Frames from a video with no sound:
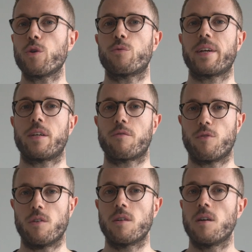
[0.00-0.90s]
you're writing
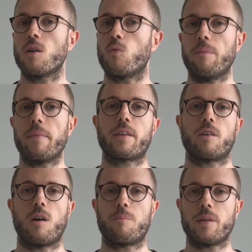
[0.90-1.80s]
for will make your
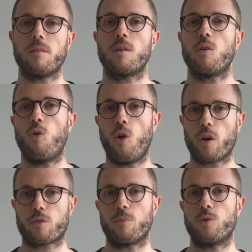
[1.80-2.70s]
copy a
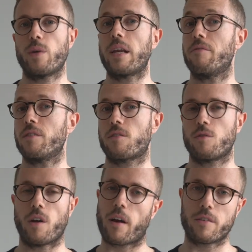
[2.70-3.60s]
lot more relevant
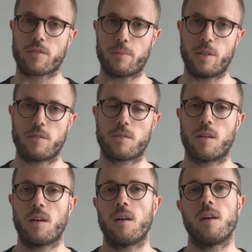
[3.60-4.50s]
to your customers.
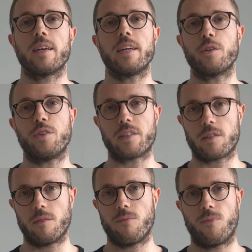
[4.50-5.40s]
In
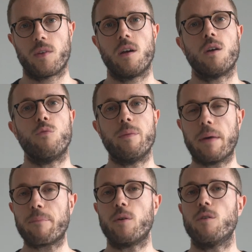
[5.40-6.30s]
addition,
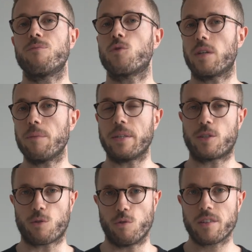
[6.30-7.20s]
remember to keep it
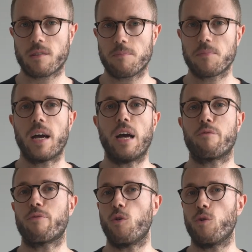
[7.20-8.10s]
short and
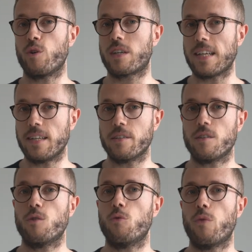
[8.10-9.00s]
follow a
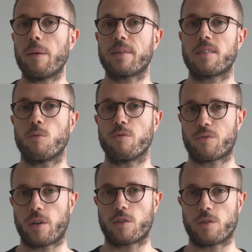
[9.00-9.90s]
clear, repeatable
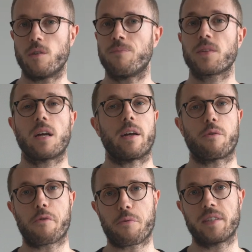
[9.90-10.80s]
structure like
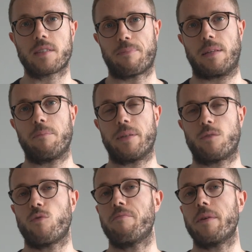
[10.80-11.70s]
the 3-step
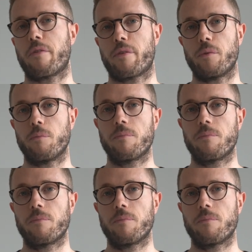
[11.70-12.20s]
template we've been through.